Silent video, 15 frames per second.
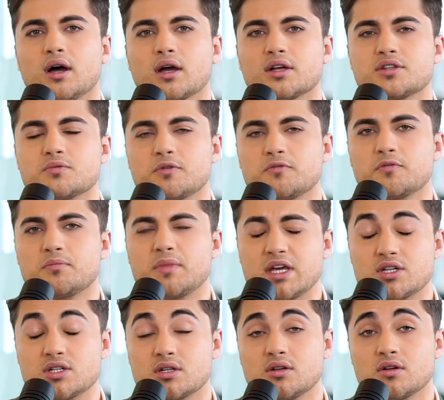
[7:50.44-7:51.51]
got some
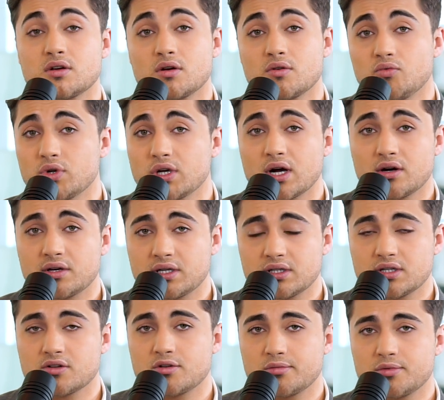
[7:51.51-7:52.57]
information regarding
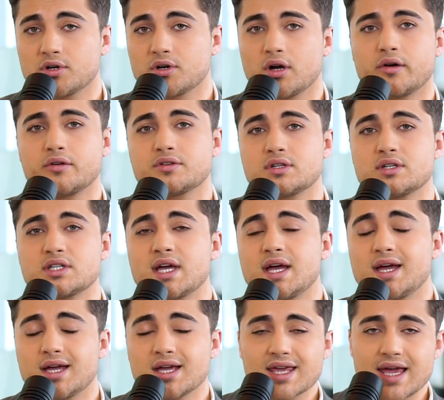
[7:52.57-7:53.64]
the cryptocurrencies.
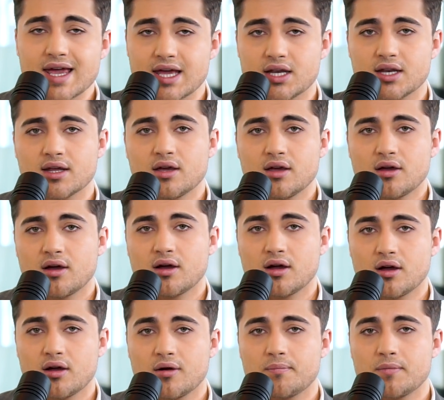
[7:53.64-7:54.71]
Again,
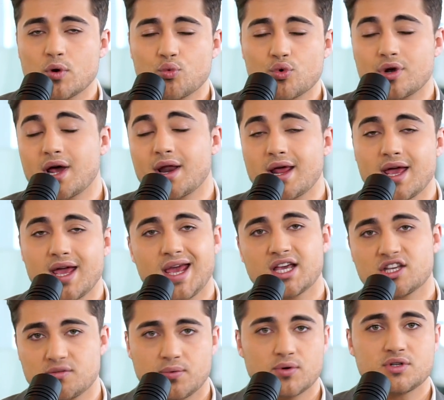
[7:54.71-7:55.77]
we're not
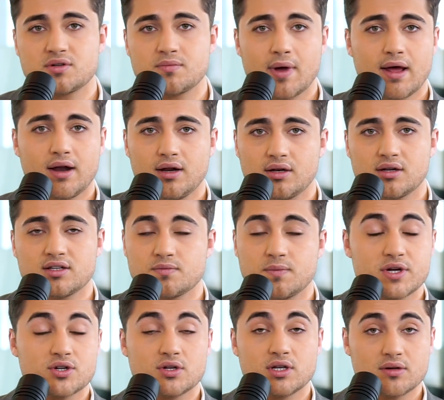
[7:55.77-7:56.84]
experts about it,
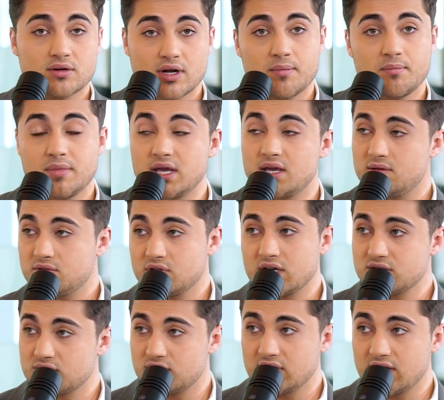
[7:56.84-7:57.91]
especially not me.
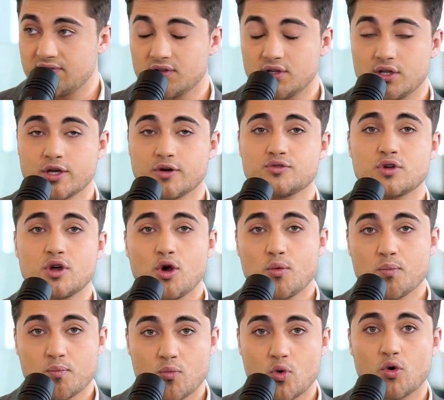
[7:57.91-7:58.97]
Nazrin definitely knows
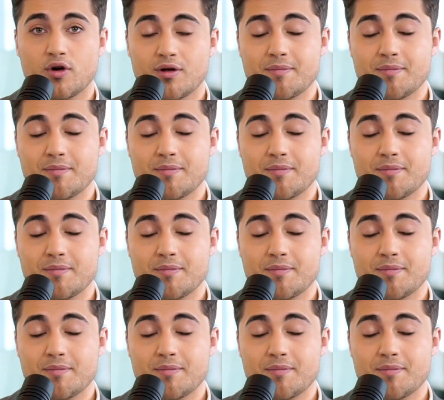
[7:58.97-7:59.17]
more